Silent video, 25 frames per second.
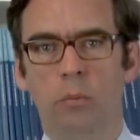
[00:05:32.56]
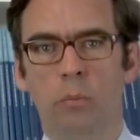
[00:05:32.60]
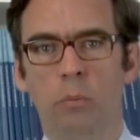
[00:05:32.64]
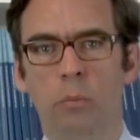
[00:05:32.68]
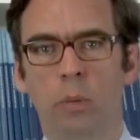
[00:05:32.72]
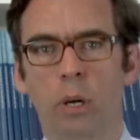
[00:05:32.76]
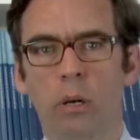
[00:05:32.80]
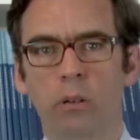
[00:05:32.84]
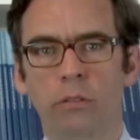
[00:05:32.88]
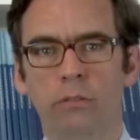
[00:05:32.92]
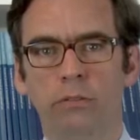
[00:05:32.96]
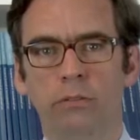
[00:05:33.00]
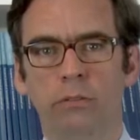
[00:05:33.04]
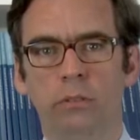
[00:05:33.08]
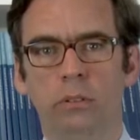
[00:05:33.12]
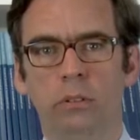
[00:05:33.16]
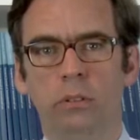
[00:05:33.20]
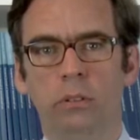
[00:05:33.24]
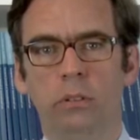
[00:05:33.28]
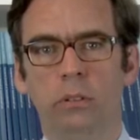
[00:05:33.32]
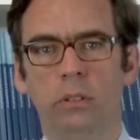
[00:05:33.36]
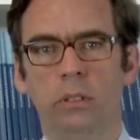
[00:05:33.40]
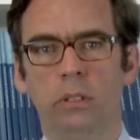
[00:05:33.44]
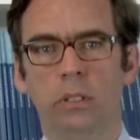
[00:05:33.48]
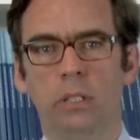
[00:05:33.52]

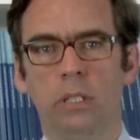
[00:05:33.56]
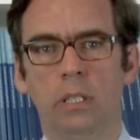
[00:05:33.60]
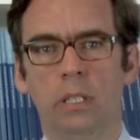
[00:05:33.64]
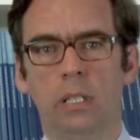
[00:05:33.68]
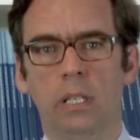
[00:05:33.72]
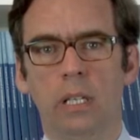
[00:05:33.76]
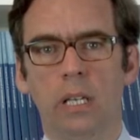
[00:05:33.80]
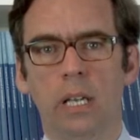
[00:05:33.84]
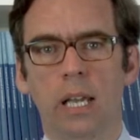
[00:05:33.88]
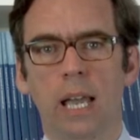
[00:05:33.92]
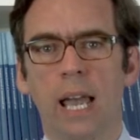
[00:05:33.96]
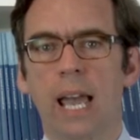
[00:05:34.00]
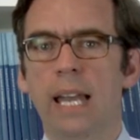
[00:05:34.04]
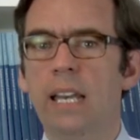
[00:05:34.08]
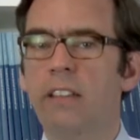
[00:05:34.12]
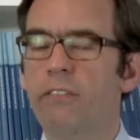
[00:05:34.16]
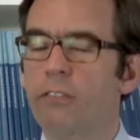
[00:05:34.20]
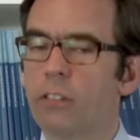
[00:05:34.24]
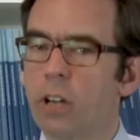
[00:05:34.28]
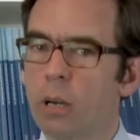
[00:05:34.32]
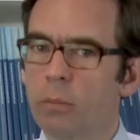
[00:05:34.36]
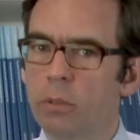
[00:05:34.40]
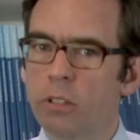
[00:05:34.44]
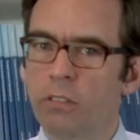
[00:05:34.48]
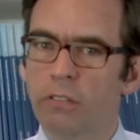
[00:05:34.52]
powerful? And if
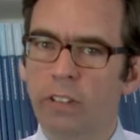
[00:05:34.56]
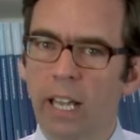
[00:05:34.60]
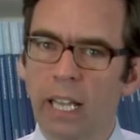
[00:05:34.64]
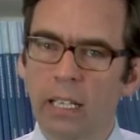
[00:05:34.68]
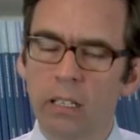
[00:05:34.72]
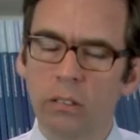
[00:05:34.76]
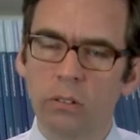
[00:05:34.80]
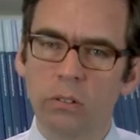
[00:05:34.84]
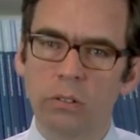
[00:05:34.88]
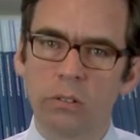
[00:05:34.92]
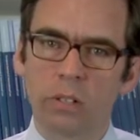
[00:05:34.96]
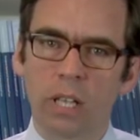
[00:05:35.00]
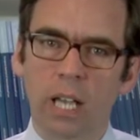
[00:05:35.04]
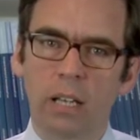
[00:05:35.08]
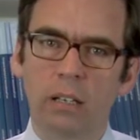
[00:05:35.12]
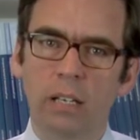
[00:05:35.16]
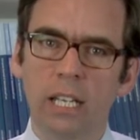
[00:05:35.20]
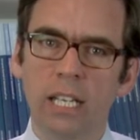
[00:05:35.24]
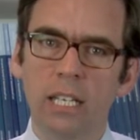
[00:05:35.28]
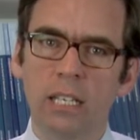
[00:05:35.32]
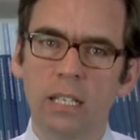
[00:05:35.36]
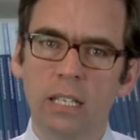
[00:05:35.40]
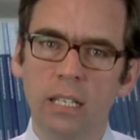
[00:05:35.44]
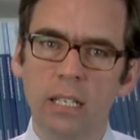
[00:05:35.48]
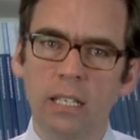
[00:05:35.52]
common values are
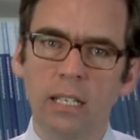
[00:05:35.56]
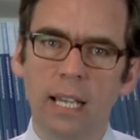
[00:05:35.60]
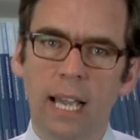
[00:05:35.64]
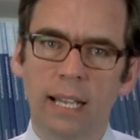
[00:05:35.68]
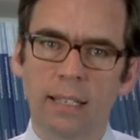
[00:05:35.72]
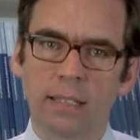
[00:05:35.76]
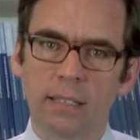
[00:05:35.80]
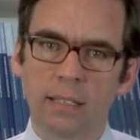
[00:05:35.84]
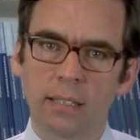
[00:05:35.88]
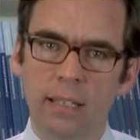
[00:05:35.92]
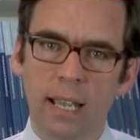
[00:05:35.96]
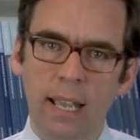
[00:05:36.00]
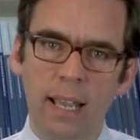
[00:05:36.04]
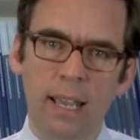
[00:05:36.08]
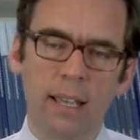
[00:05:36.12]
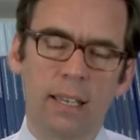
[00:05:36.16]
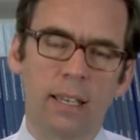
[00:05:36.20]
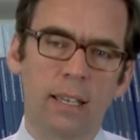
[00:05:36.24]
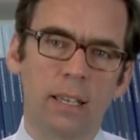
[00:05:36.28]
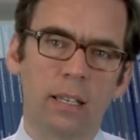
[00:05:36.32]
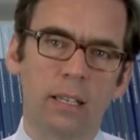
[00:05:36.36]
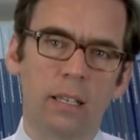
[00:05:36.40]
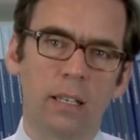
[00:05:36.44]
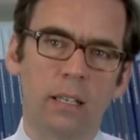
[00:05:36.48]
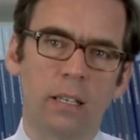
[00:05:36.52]
indeed at
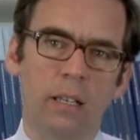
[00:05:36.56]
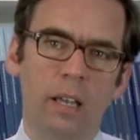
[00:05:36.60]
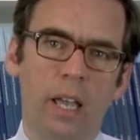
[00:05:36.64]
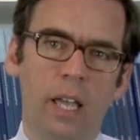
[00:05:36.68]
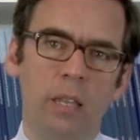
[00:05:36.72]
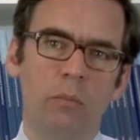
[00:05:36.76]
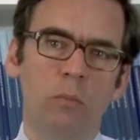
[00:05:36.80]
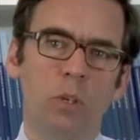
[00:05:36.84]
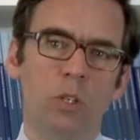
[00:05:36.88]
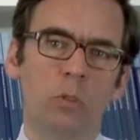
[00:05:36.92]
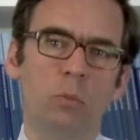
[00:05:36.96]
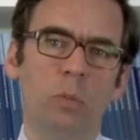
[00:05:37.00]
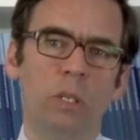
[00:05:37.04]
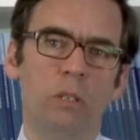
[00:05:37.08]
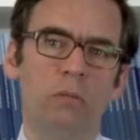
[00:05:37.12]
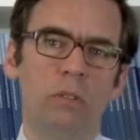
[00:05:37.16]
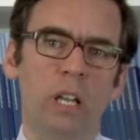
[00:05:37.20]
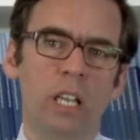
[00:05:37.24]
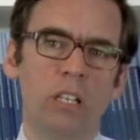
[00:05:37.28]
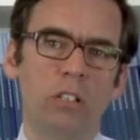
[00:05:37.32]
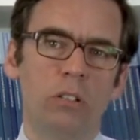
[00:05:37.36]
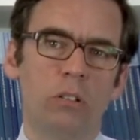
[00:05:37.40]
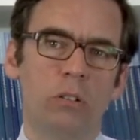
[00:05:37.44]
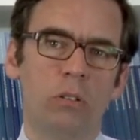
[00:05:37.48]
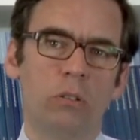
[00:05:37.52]
stake and must be
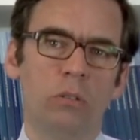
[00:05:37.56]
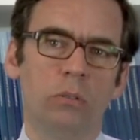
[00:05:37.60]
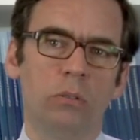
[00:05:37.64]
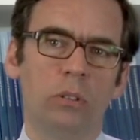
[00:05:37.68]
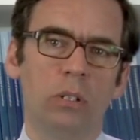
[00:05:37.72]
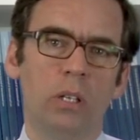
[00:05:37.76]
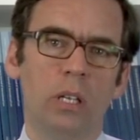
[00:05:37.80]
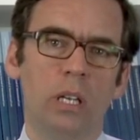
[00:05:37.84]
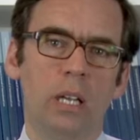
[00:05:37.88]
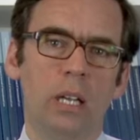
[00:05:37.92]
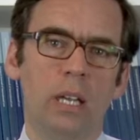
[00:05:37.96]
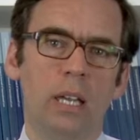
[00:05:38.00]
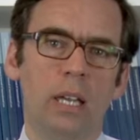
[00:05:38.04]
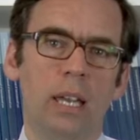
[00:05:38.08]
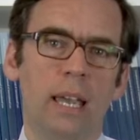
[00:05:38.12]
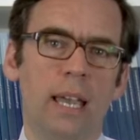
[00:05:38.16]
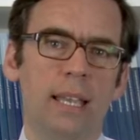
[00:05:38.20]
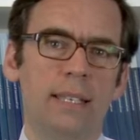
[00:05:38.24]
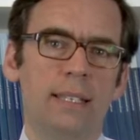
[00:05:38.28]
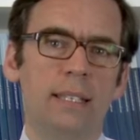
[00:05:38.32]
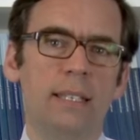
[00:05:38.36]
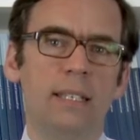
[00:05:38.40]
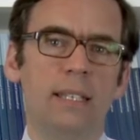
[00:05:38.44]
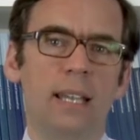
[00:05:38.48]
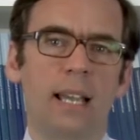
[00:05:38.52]
rescued,
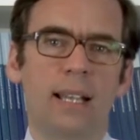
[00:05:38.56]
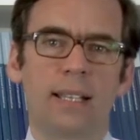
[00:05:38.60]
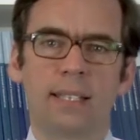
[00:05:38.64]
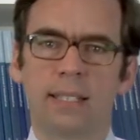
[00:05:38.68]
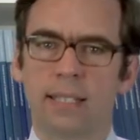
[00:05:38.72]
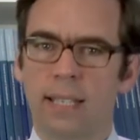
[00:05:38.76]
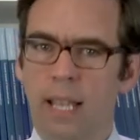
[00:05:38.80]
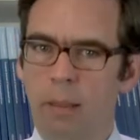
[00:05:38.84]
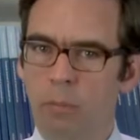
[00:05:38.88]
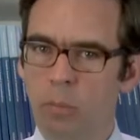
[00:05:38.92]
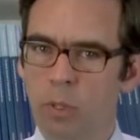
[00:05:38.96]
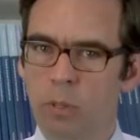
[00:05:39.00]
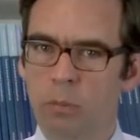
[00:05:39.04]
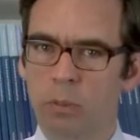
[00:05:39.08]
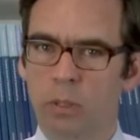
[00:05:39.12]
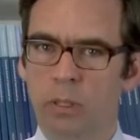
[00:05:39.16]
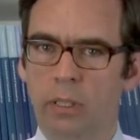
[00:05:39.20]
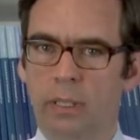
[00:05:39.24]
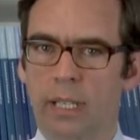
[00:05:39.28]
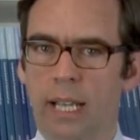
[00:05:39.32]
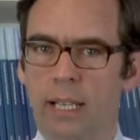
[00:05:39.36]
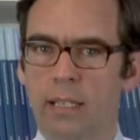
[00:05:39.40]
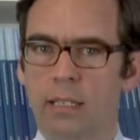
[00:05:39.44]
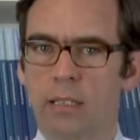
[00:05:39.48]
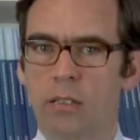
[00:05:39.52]
is it acceptable
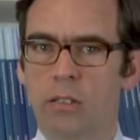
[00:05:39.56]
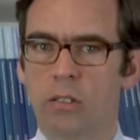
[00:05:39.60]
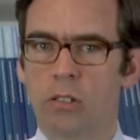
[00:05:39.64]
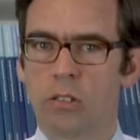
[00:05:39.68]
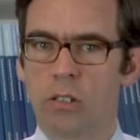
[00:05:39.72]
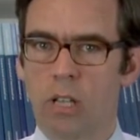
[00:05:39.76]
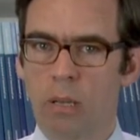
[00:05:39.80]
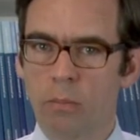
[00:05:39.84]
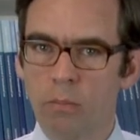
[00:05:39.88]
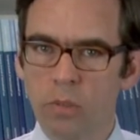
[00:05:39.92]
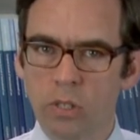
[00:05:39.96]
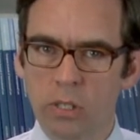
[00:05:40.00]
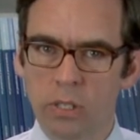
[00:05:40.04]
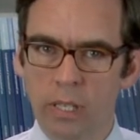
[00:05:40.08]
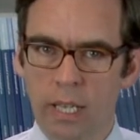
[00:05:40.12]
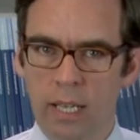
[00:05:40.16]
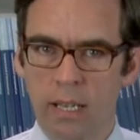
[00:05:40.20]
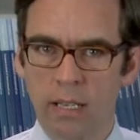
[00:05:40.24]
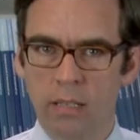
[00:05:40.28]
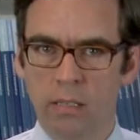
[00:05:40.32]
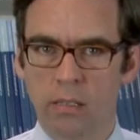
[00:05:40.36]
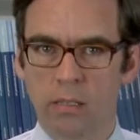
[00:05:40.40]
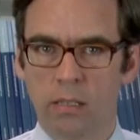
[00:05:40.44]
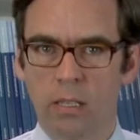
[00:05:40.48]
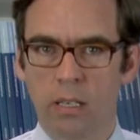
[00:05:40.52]
that some
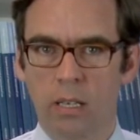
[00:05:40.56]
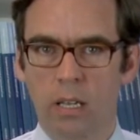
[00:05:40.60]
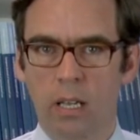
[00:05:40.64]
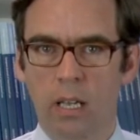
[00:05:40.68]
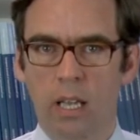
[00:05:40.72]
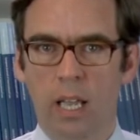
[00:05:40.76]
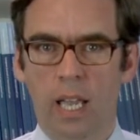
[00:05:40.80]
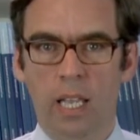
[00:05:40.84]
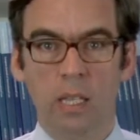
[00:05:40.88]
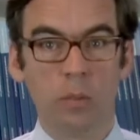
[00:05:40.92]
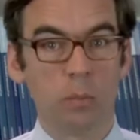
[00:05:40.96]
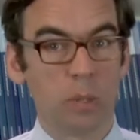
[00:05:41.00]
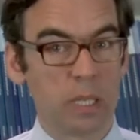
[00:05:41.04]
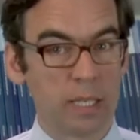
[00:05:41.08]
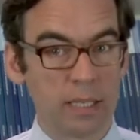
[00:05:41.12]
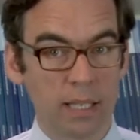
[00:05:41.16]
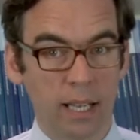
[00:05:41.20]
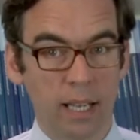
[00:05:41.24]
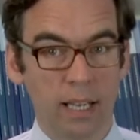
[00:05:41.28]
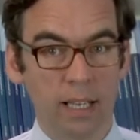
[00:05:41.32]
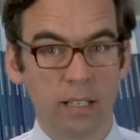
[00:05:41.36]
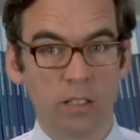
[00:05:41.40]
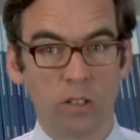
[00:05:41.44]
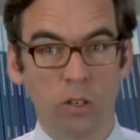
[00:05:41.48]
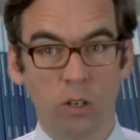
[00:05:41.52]
states, and
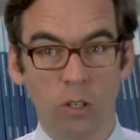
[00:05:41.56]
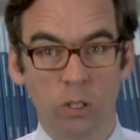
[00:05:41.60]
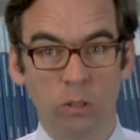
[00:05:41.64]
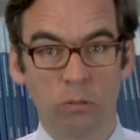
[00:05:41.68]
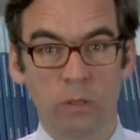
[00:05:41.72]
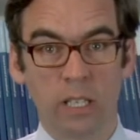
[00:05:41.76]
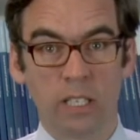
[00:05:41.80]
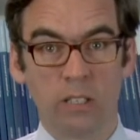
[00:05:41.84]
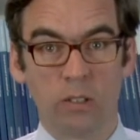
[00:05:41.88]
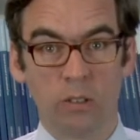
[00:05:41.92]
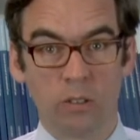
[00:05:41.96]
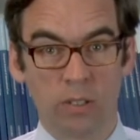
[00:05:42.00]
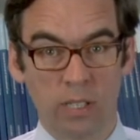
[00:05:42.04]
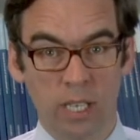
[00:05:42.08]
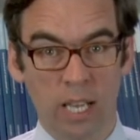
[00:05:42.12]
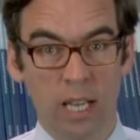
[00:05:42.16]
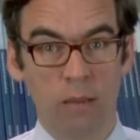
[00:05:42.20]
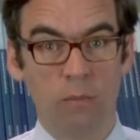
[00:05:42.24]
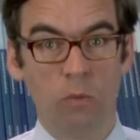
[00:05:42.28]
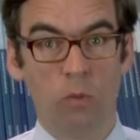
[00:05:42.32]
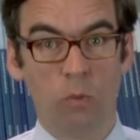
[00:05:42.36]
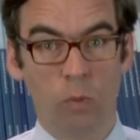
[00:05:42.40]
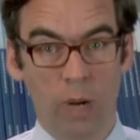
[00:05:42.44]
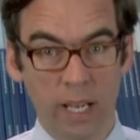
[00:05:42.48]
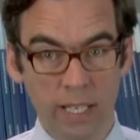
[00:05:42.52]
besides always the
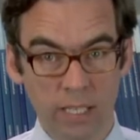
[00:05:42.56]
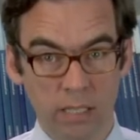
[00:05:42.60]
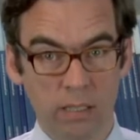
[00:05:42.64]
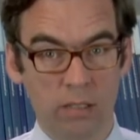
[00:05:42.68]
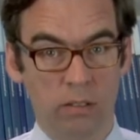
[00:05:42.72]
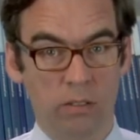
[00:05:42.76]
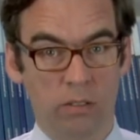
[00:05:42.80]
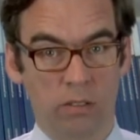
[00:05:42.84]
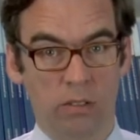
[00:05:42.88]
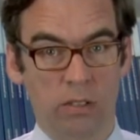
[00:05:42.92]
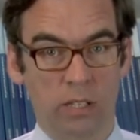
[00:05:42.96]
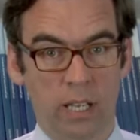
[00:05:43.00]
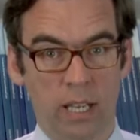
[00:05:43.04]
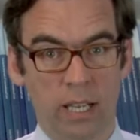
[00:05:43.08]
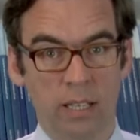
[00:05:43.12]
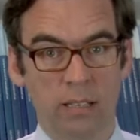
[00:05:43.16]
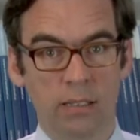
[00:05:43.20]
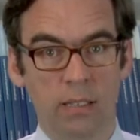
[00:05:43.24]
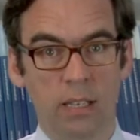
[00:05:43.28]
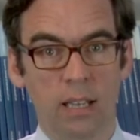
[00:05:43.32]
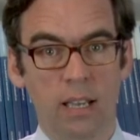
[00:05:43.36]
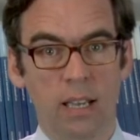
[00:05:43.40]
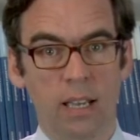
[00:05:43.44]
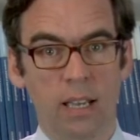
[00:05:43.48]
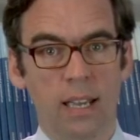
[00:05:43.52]
same Western states,